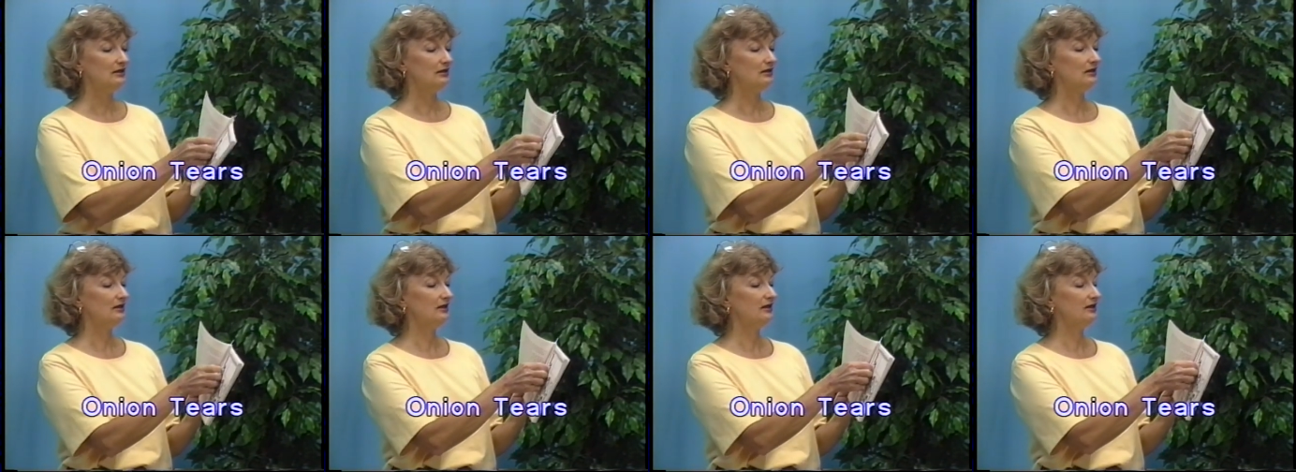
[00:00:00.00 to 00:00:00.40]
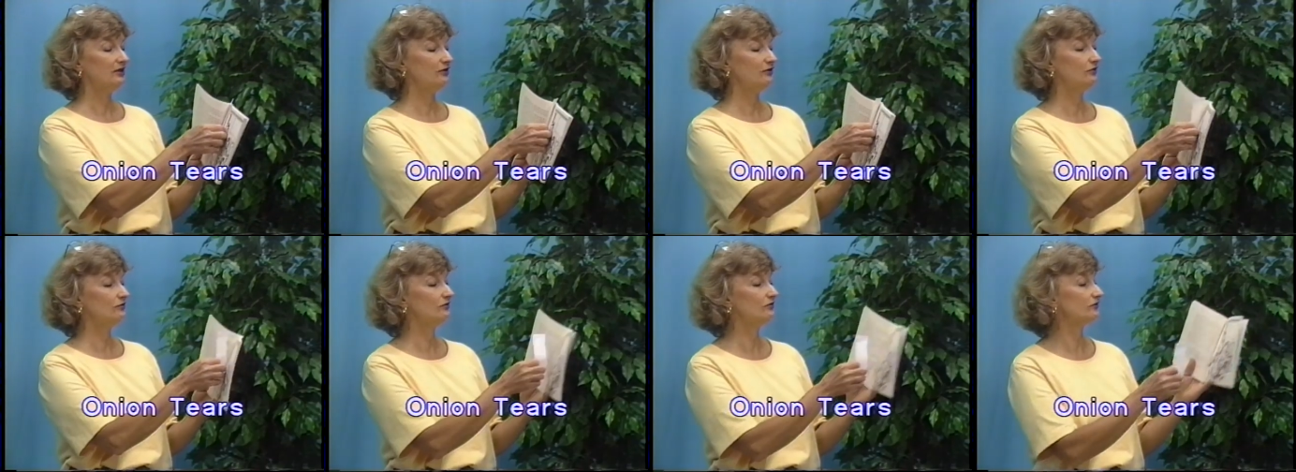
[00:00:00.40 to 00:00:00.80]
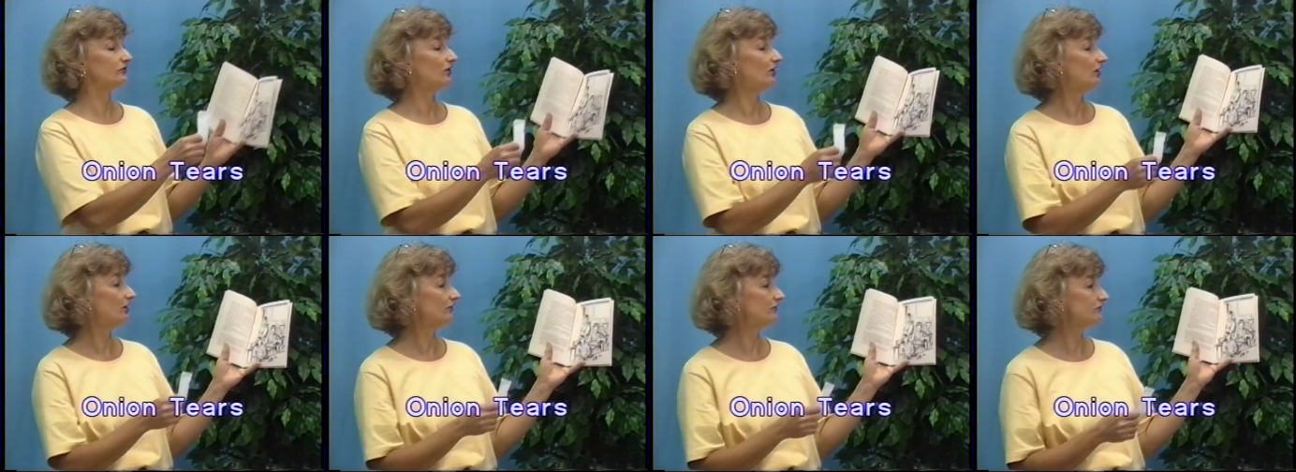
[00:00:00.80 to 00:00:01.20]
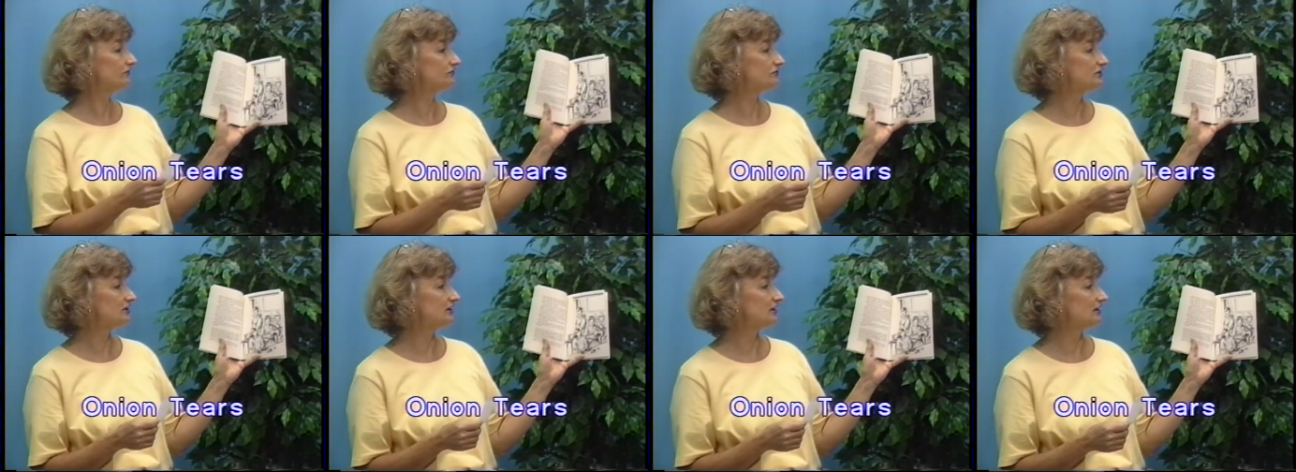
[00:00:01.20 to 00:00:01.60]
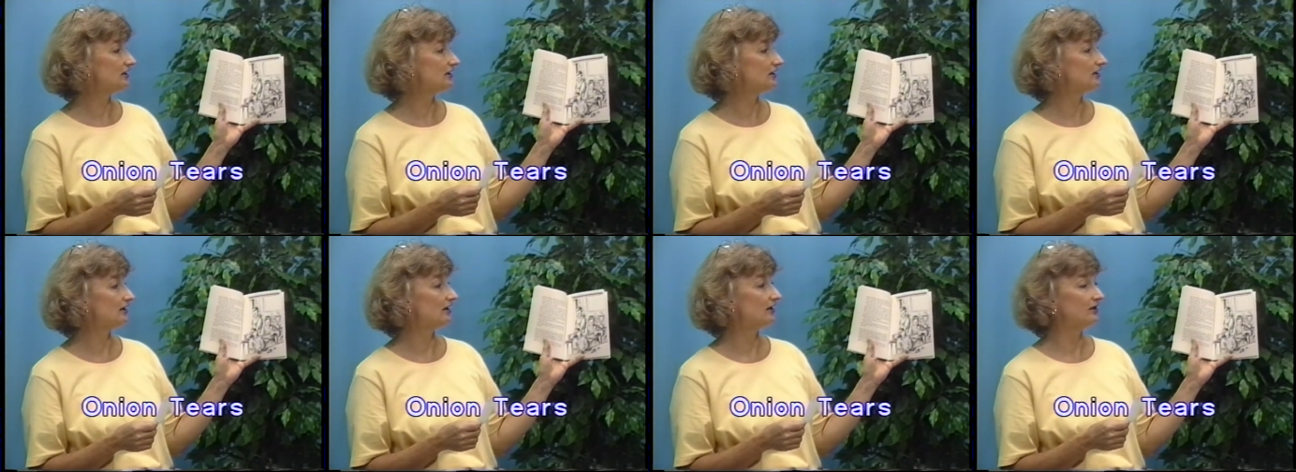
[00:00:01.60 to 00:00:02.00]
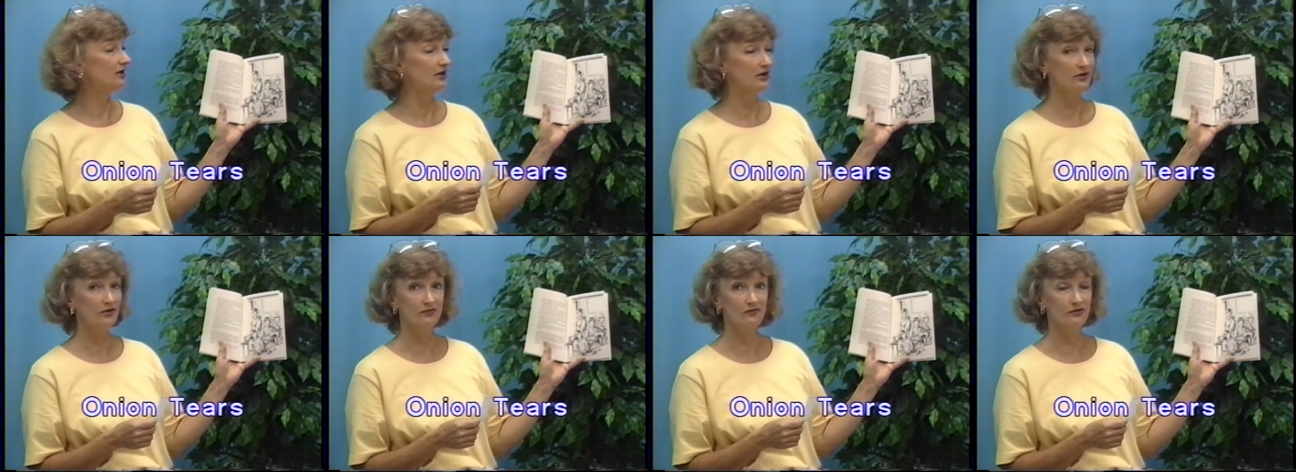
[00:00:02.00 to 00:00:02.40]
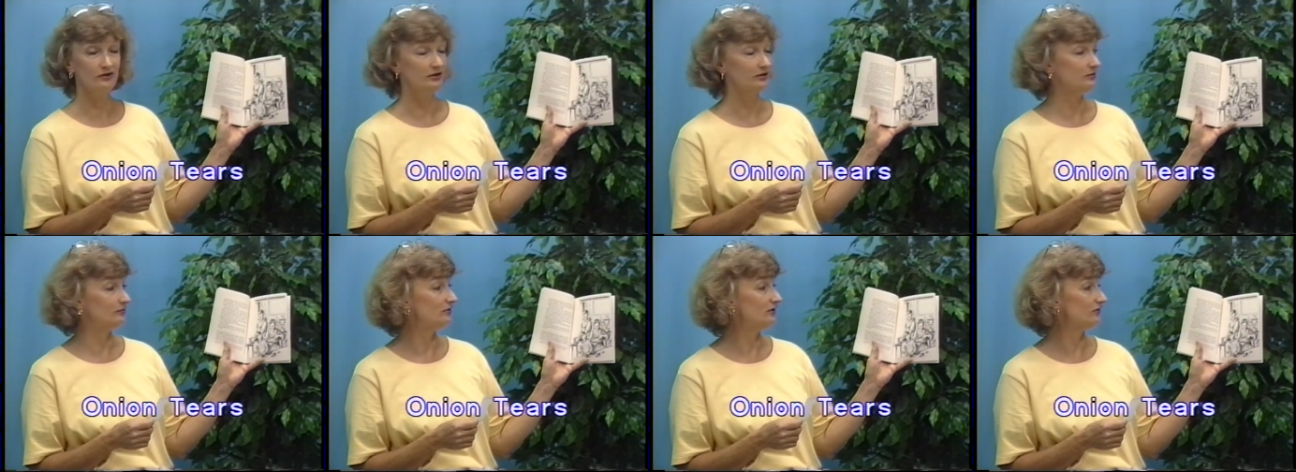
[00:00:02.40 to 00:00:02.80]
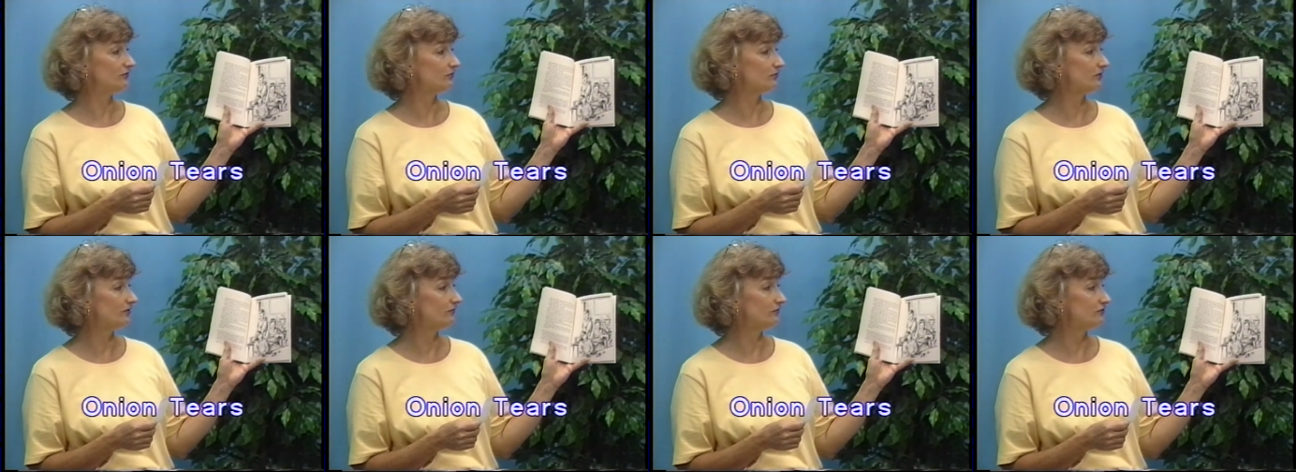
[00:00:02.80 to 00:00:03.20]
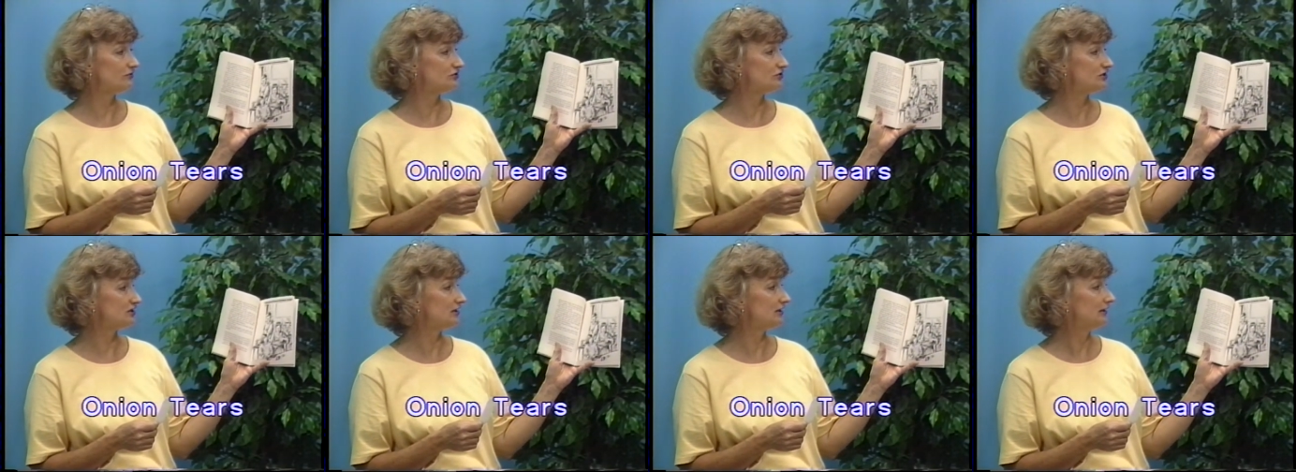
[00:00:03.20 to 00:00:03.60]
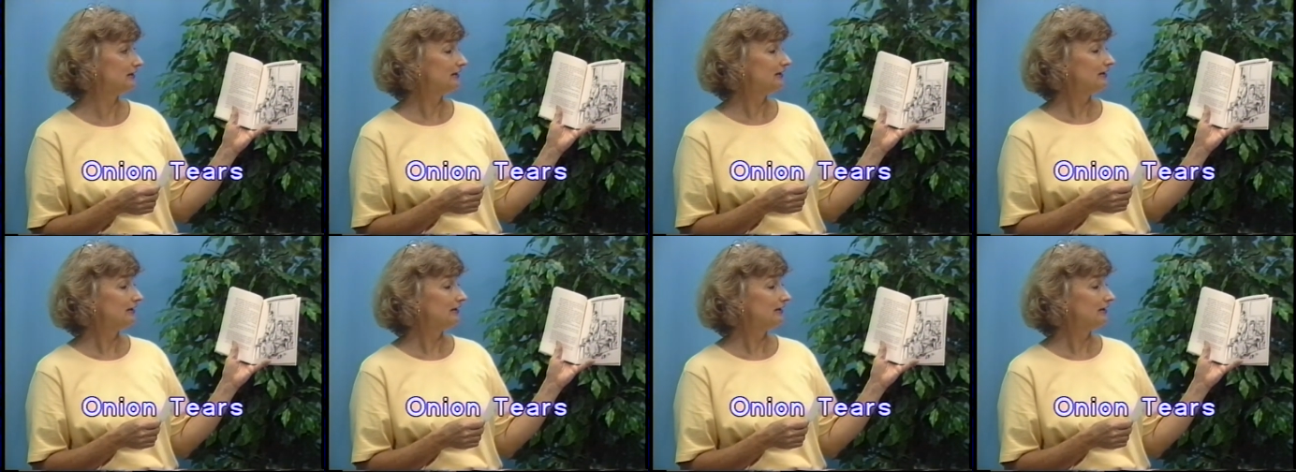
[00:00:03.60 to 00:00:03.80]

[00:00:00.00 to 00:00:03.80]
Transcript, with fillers: lady who has also taken in another Vietnamese refugee.